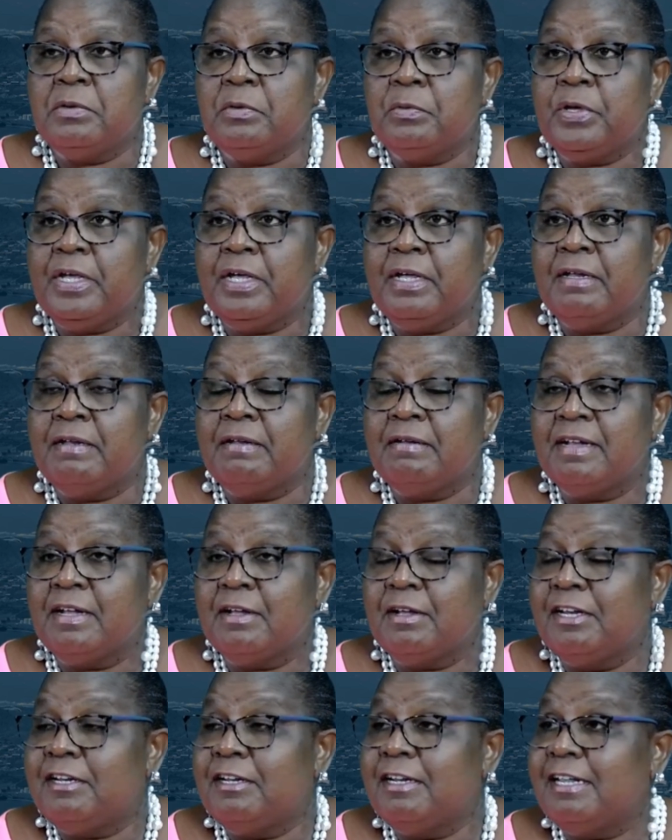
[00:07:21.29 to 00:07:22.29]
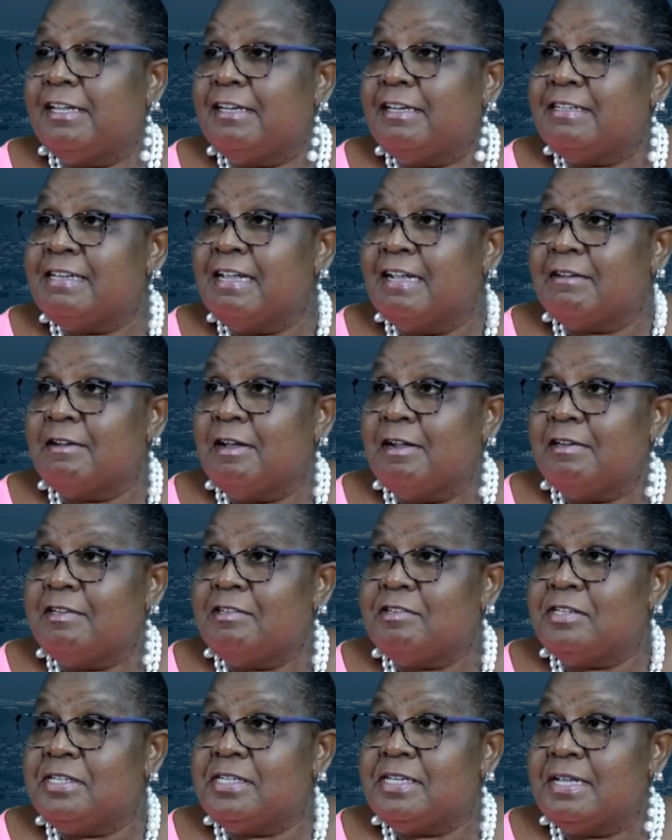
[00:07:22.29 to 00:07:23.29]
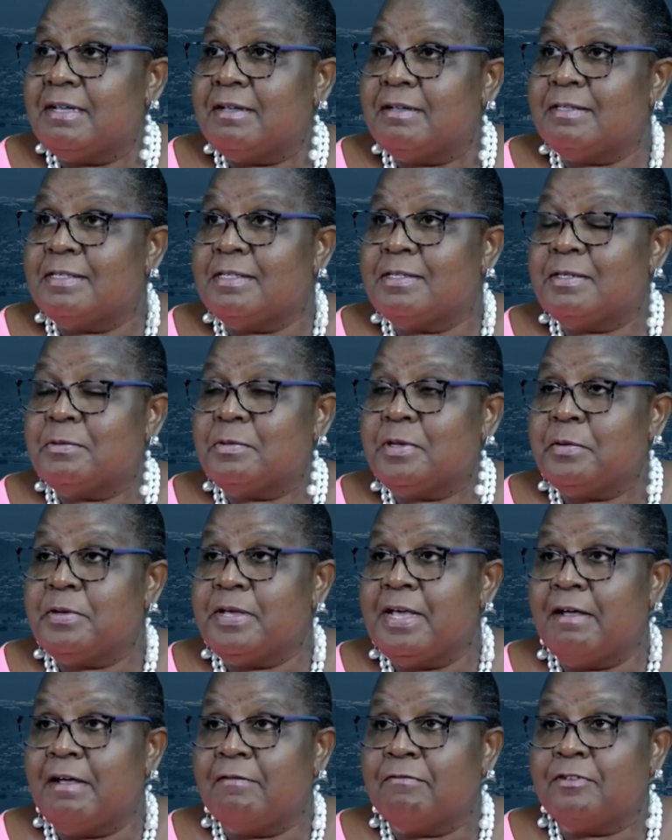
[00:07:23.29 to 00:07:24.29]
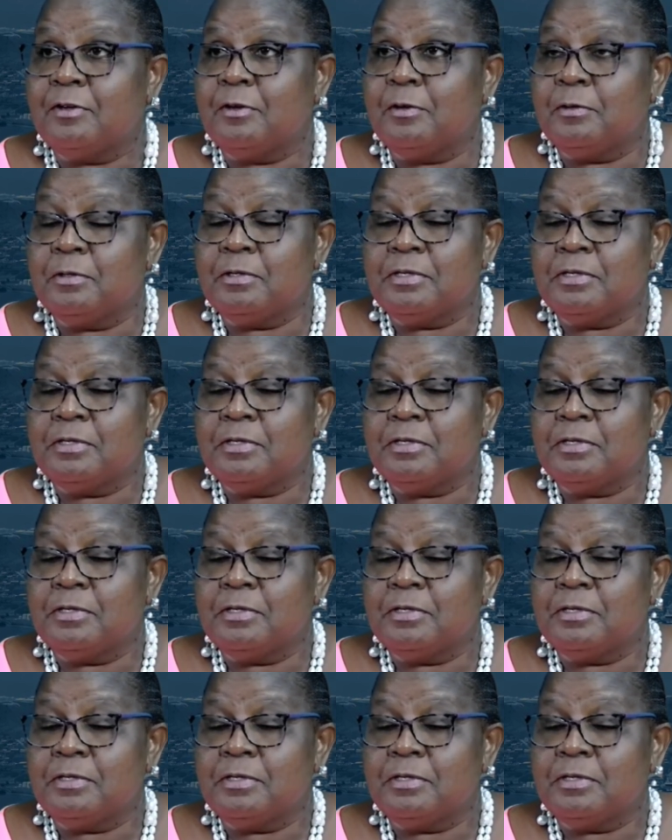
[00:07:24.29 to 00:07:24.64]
we're going to let the technology take us where we have to go.